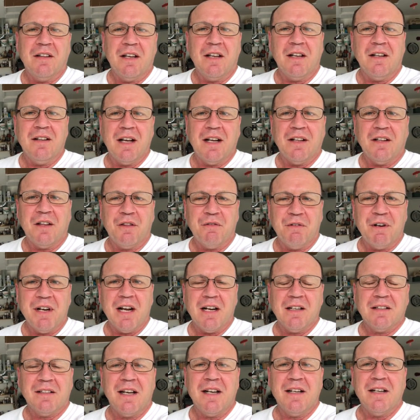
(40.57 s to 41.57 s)
the 93
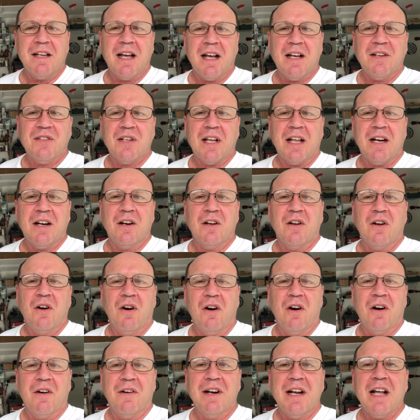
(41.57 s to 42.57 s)
octane gas out of the car,